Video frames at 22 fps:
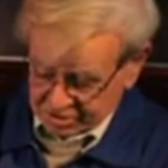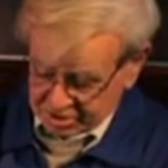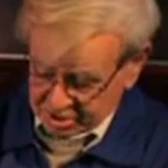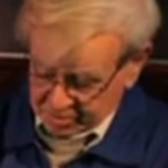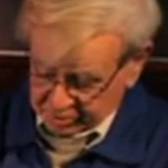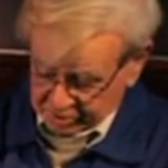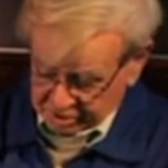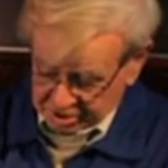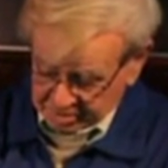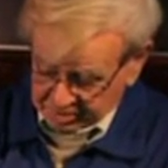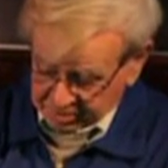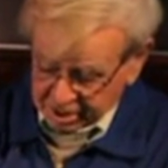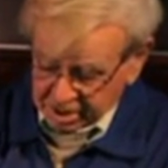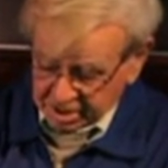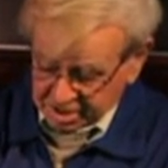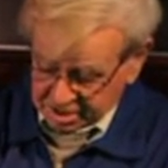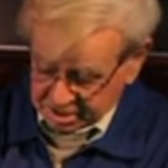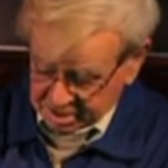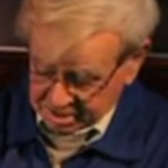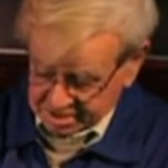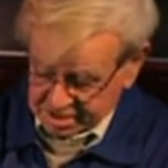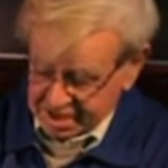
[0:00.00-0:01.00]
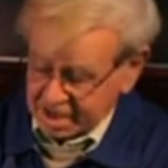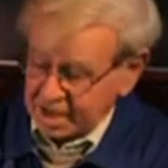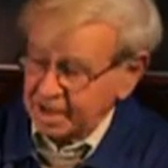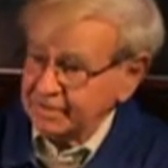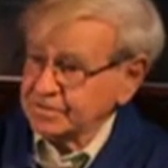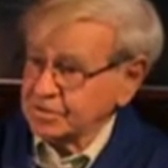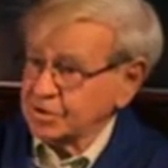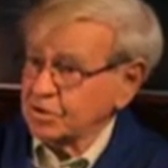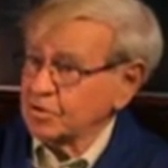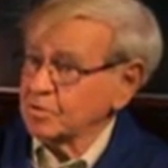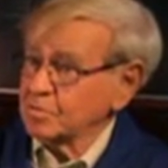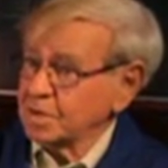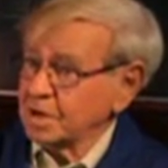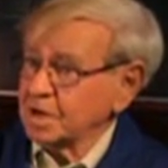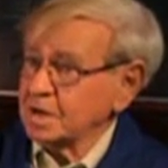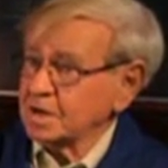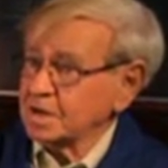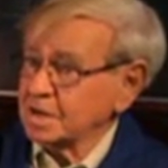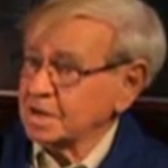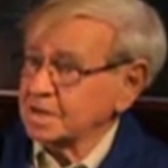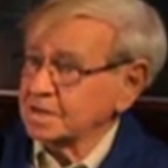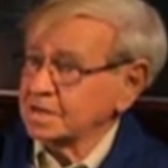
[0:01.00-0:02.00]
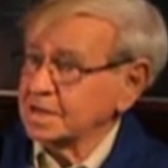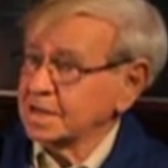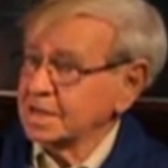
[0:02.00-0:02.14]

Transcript: you put a block on, half-tone block on,